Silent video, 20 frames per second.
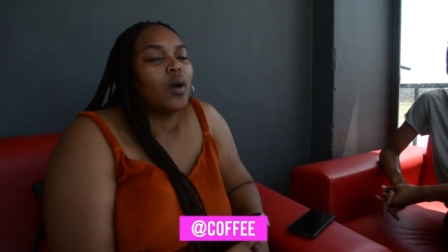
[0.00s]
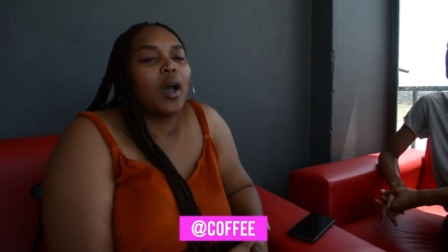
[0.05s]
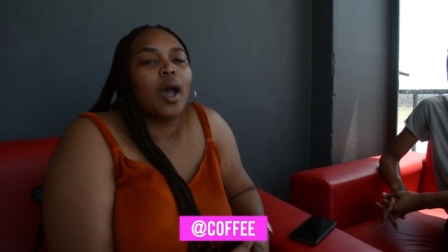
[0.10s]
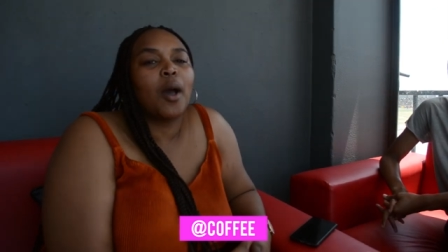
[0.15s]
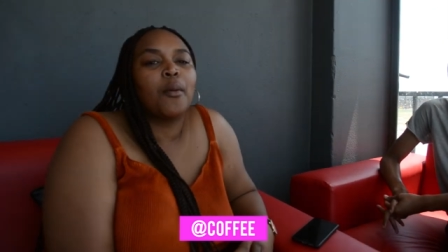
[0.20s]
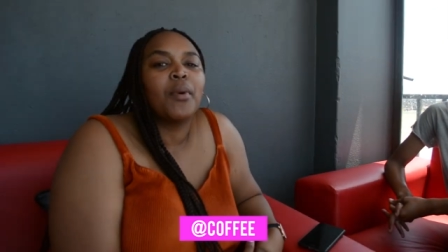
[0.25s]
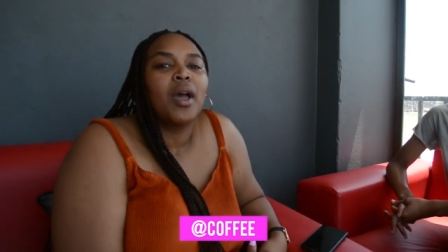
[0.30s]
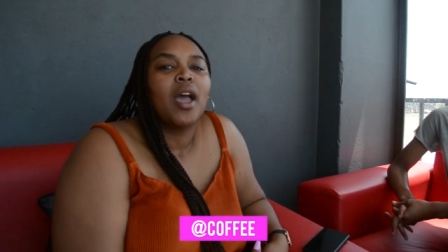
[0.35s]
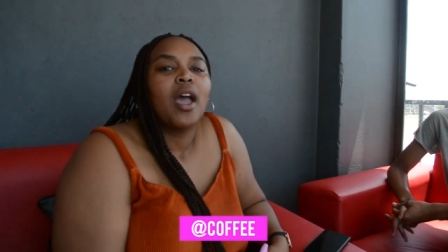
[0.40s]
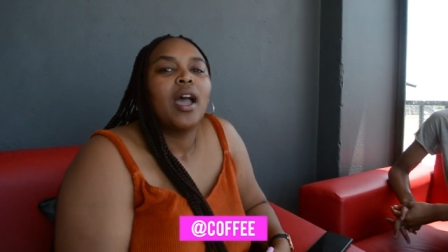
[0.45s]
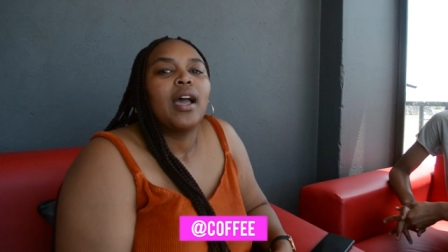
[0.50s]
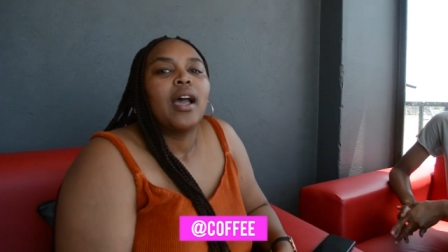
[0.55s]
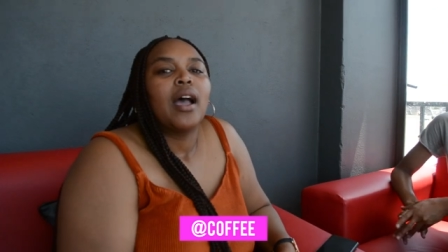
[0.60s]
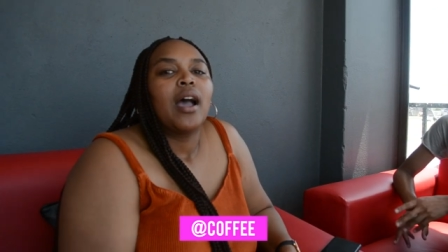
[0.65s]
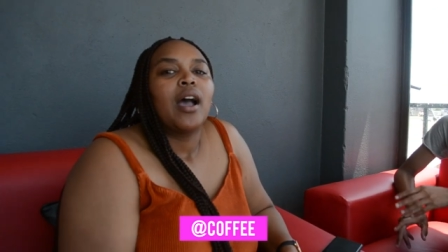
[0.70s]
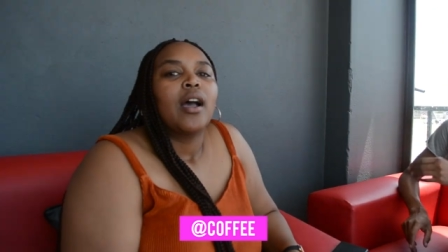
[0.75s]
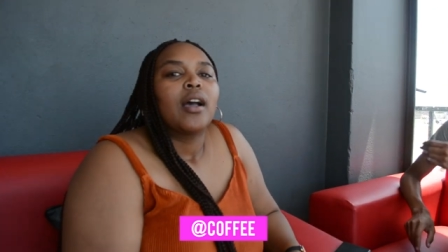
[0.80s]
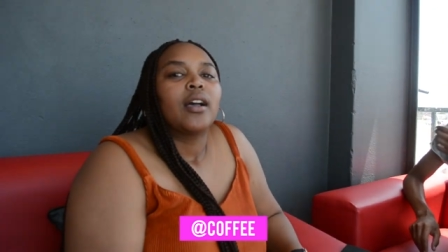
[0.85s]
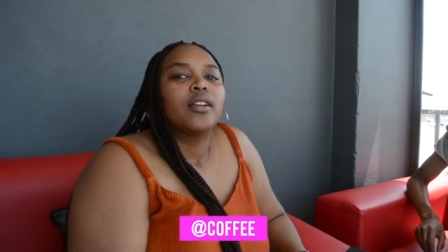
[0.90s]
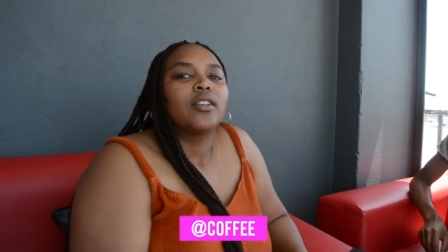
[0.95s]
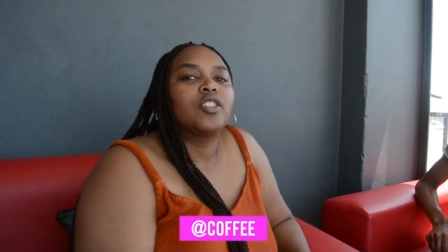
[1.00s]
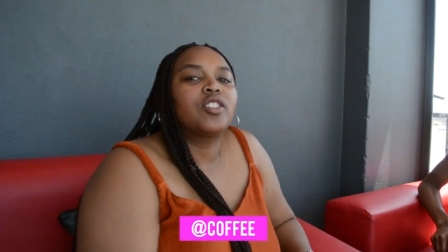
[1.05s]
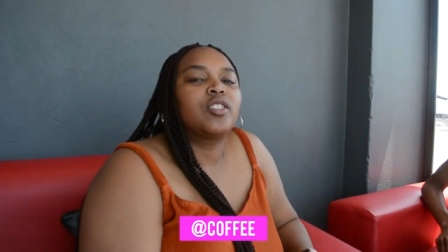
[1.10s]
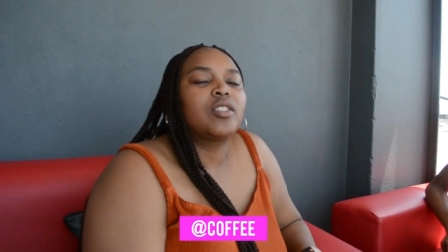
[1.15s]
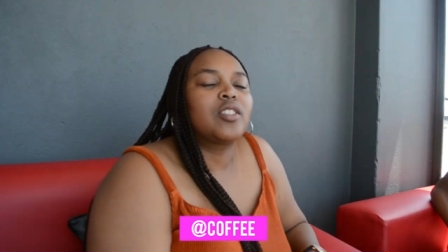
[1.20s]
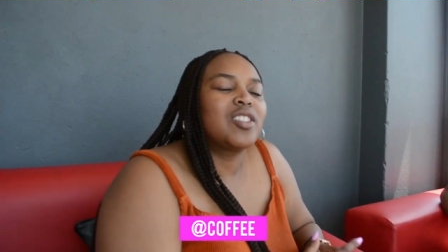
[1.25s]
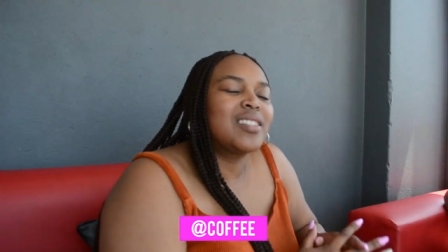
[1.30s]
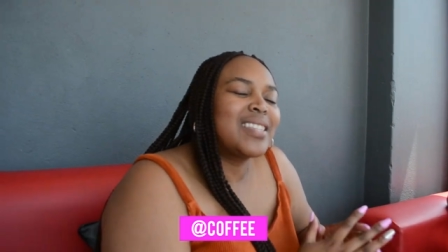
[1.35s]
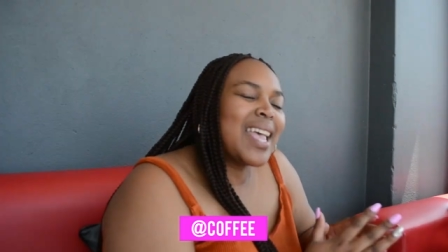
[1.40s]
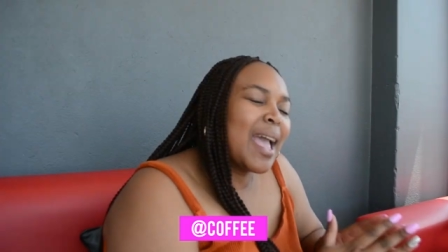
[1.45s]
Thank you.
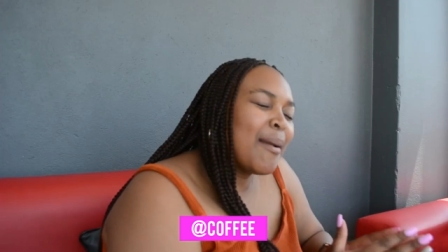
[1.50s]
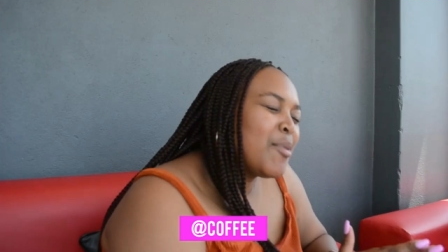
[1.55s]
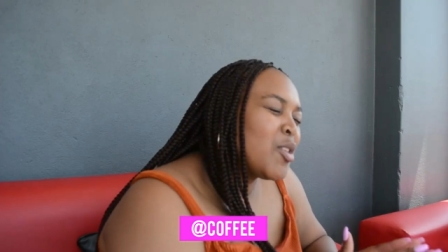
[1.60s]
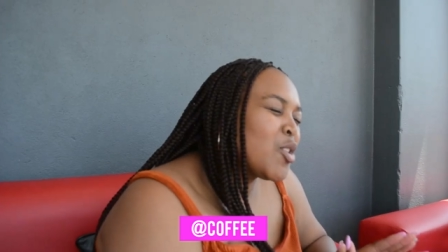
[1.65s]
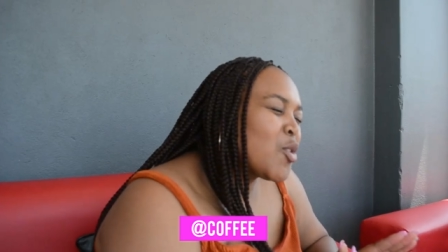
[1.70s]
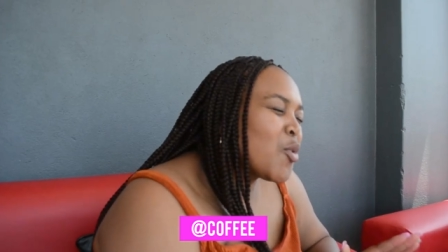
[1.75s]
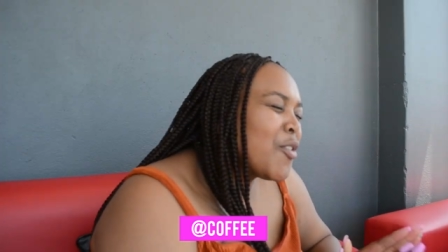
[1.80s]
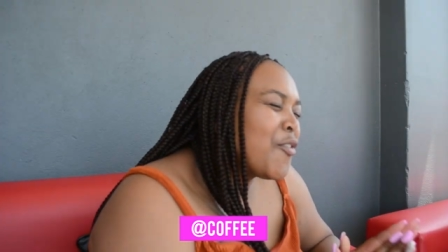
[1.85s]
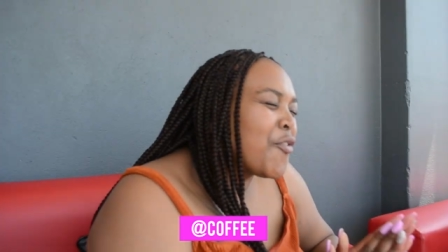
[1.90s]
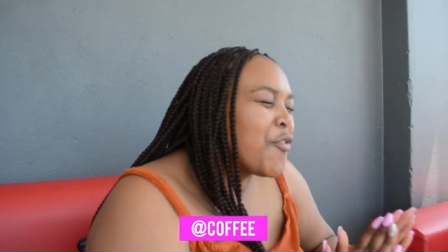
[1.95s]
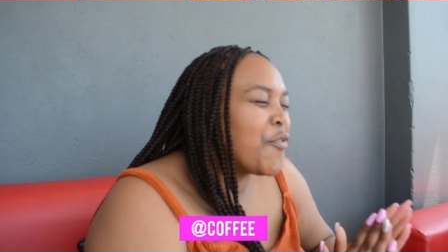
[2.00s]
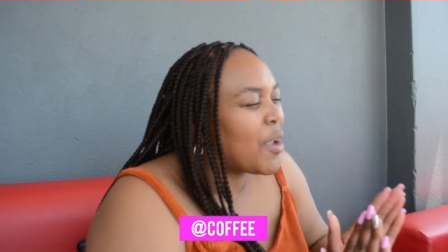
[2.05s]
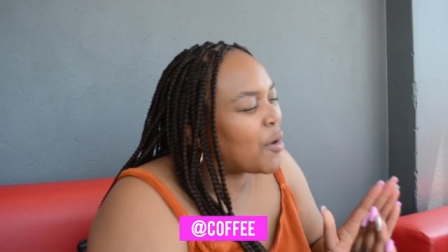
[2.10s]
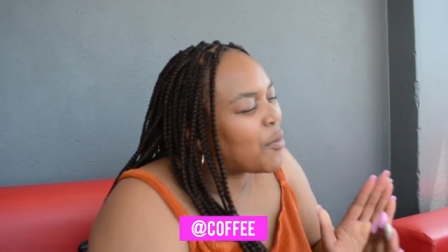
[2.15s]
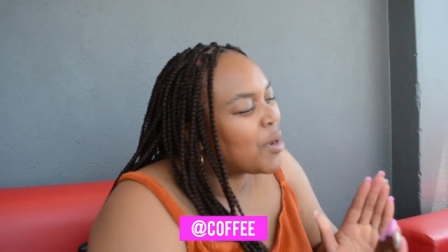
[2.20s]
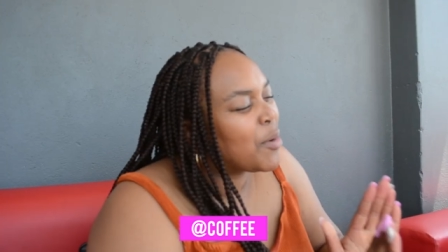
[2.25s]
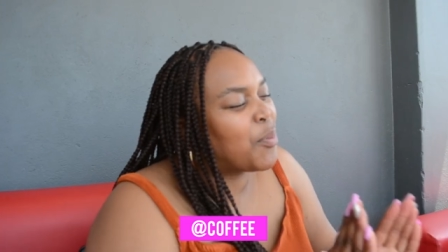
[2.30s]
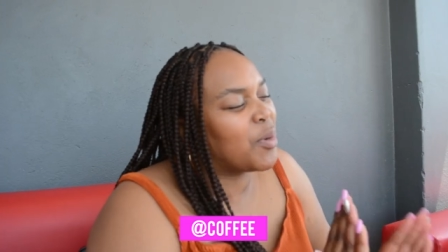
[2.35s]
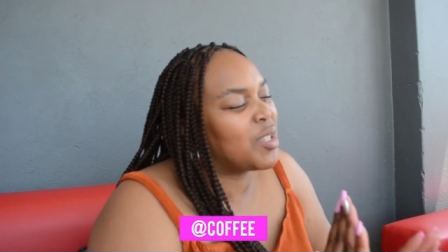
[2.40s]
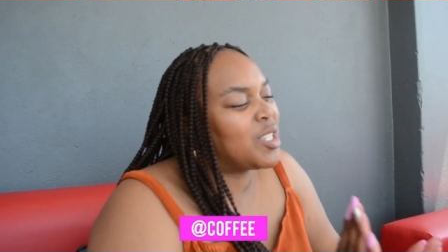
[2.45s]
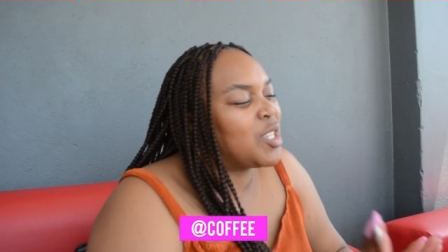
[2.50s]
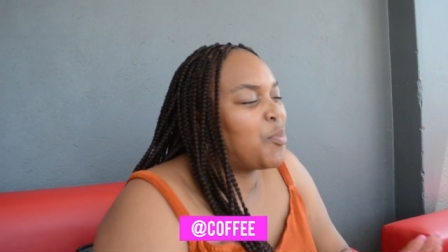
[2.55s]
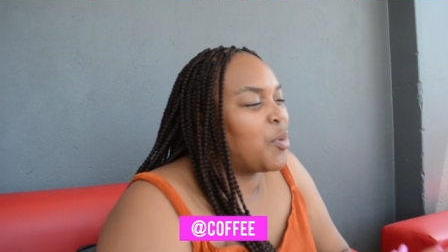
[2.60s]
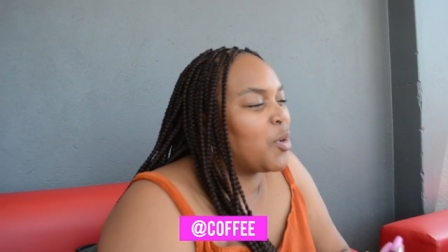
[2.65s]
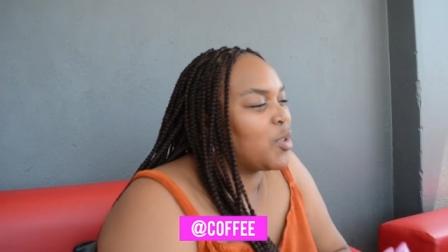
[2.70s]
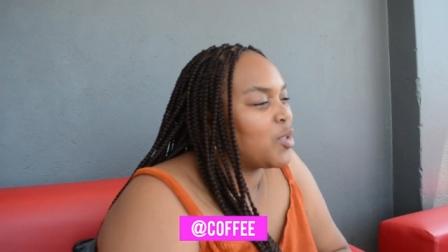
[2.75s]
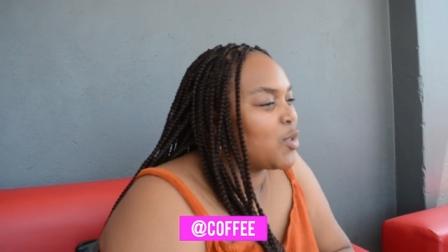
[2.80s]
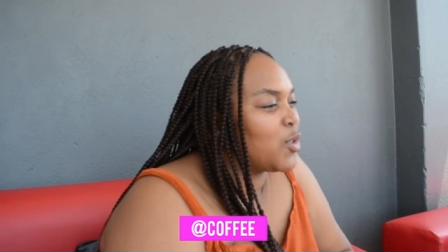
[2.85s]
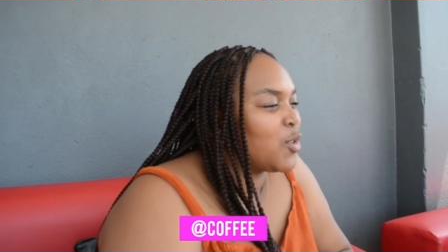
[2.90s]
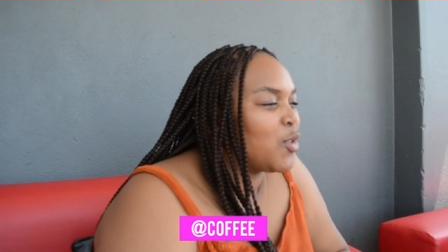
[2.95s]
Sam, you're a very
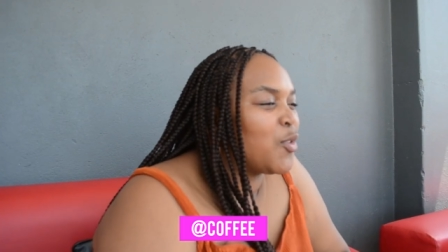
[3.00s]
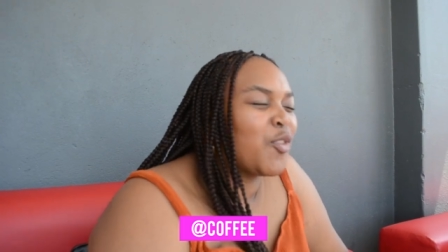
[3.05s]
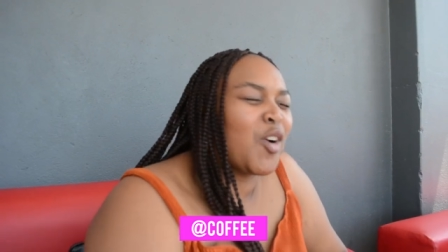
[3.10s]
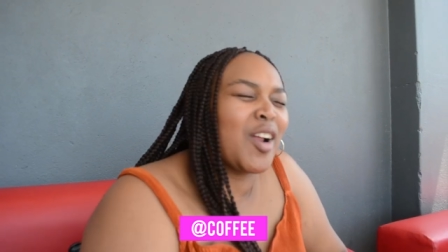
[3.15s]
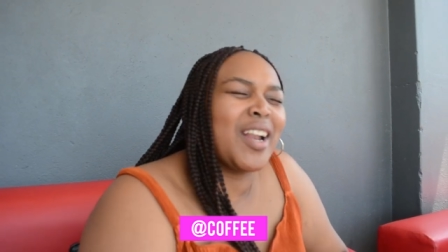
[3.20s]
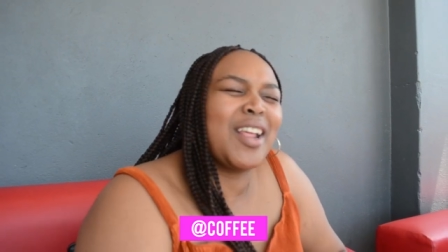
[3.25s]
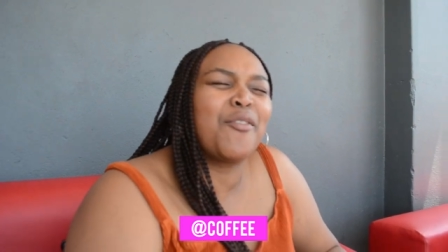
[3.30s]
busy person.